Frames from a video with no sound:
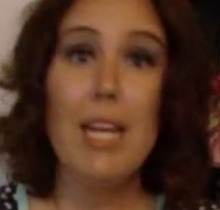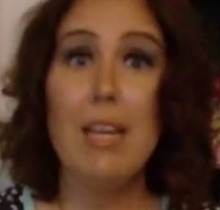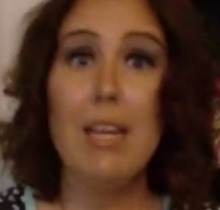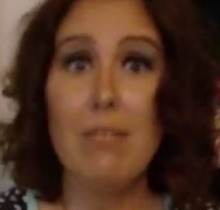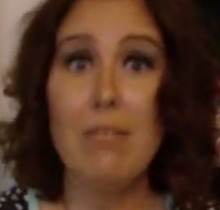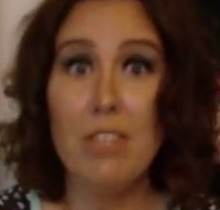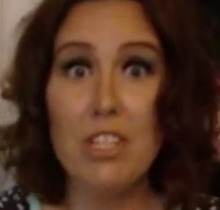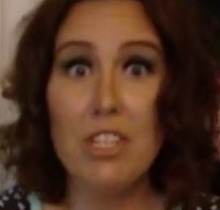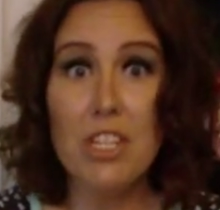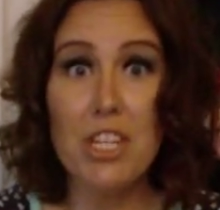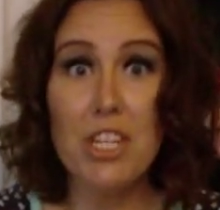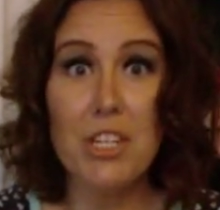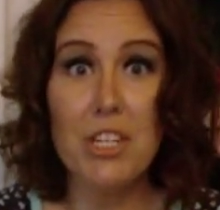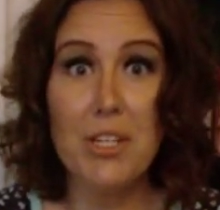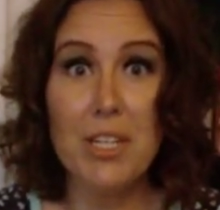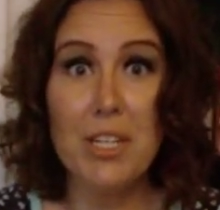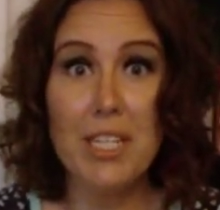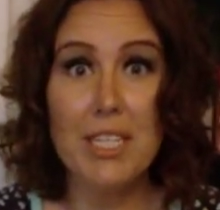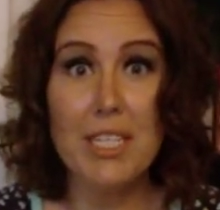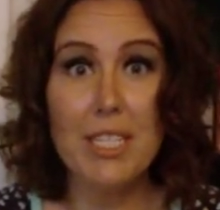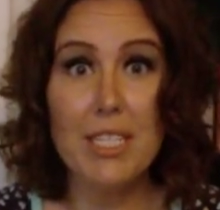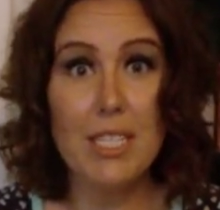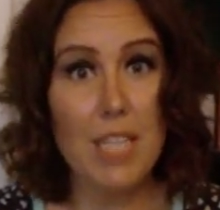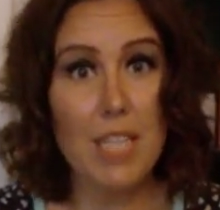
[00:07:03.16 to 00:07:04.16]
If you're
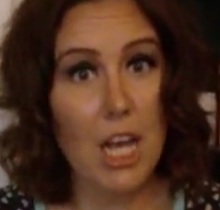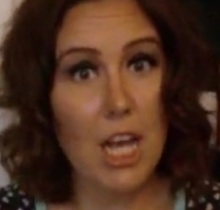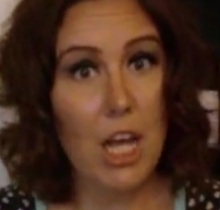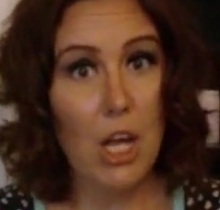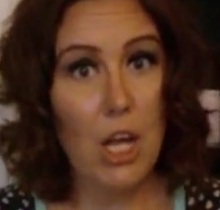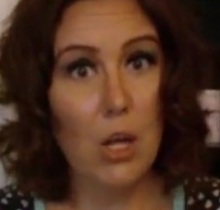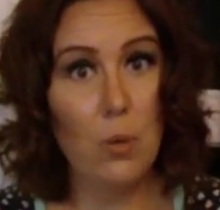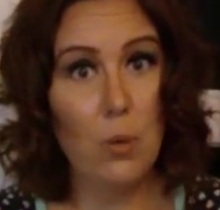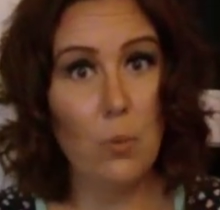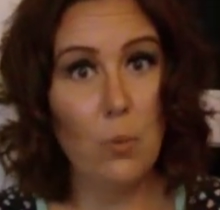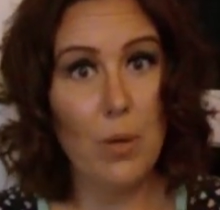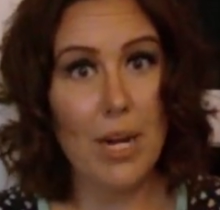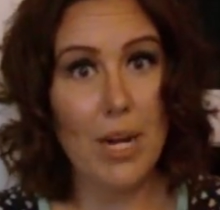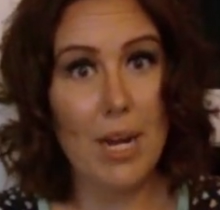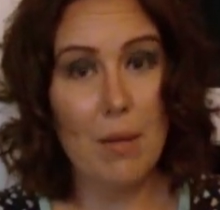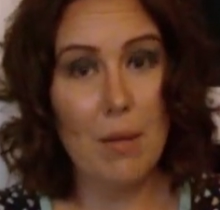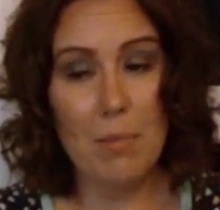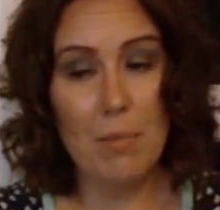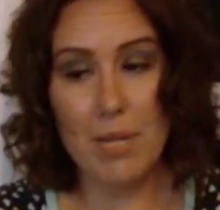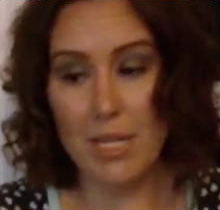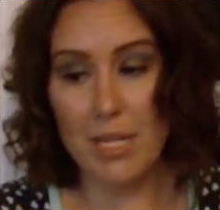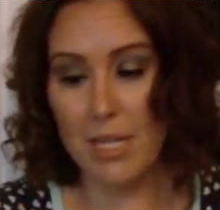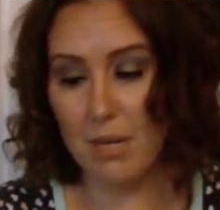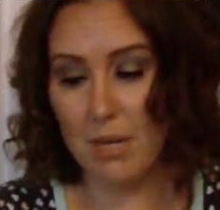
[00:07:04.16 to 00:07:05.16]
curious what I
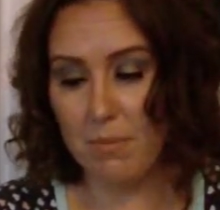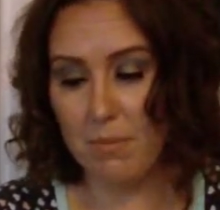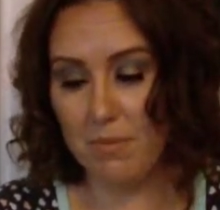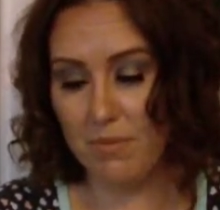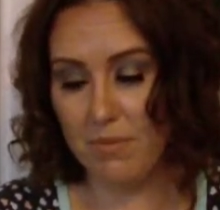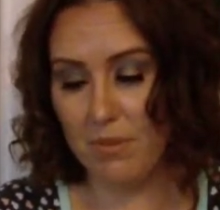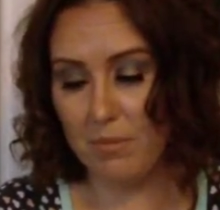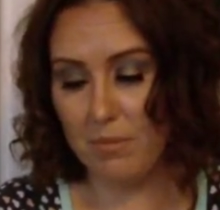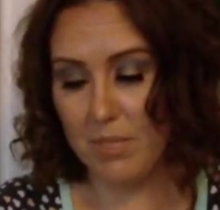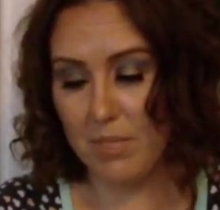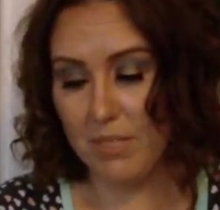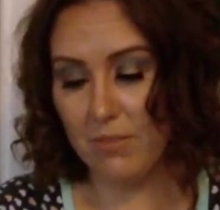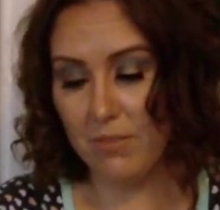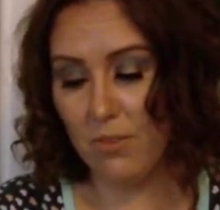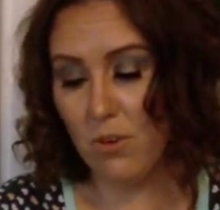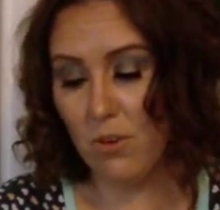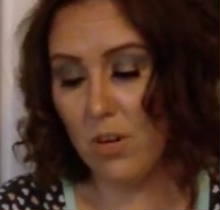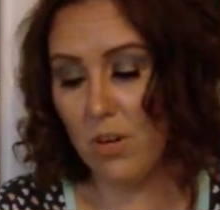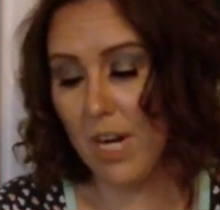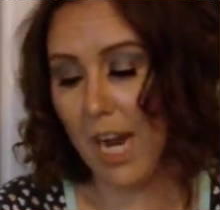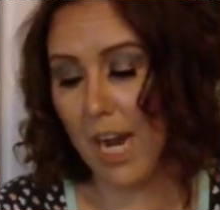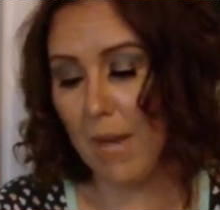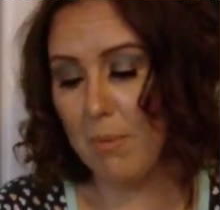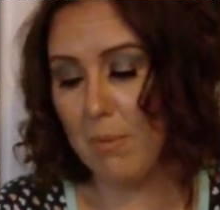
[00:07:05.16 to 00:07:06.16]
picked up from
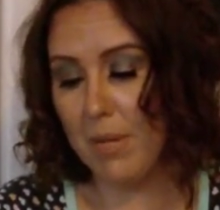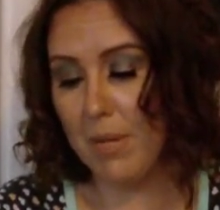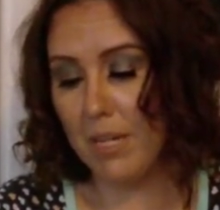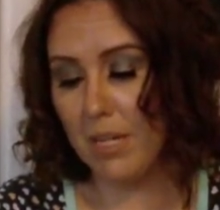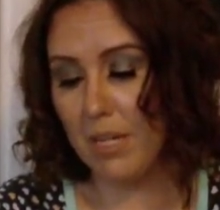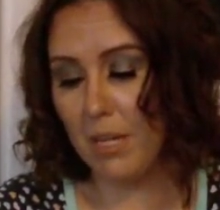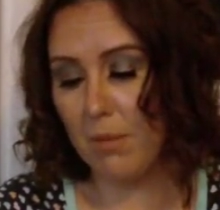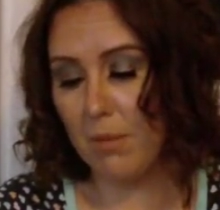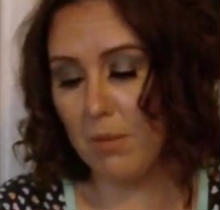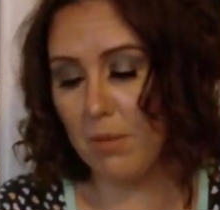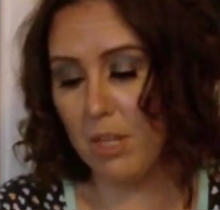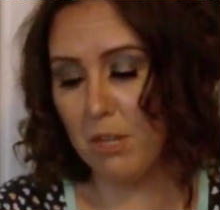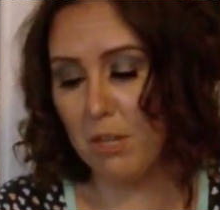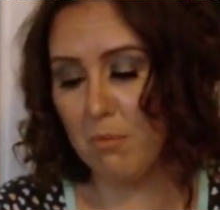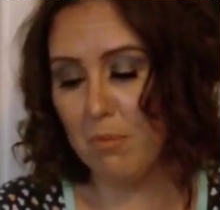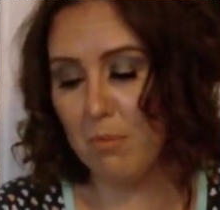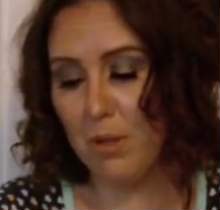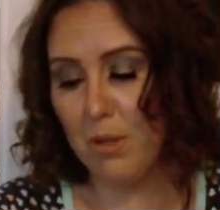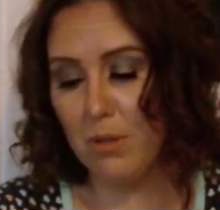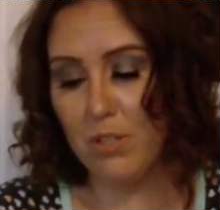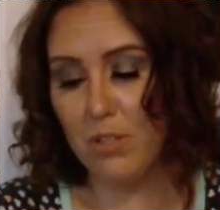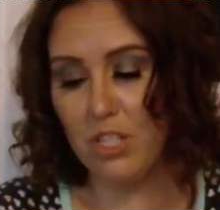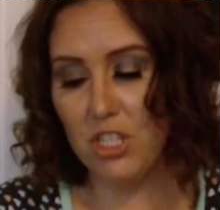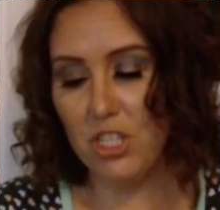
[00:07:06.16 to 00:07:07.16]
Sephora, I picked up the
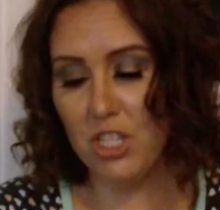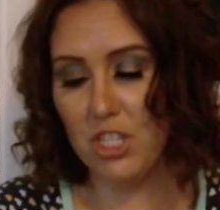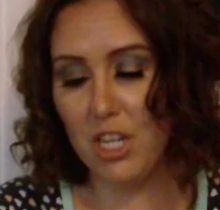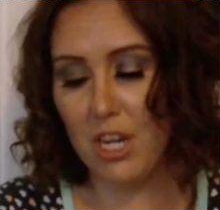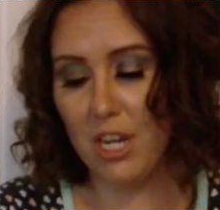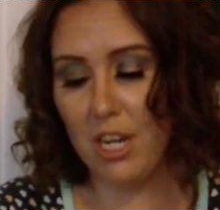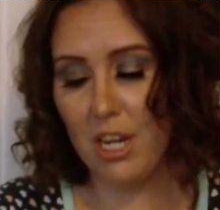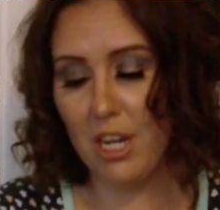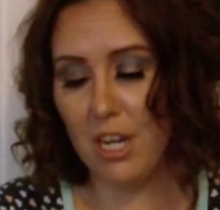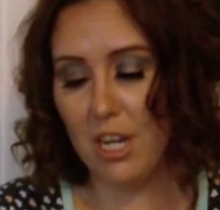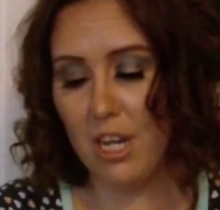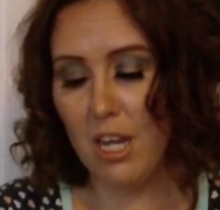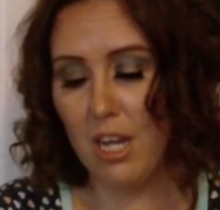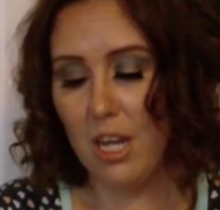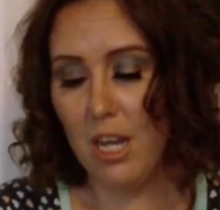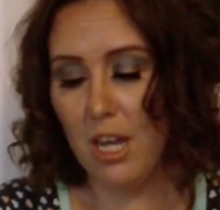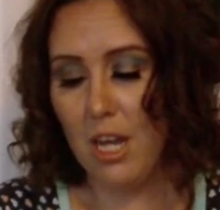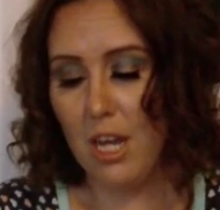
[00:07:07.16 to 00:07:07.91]
Boscia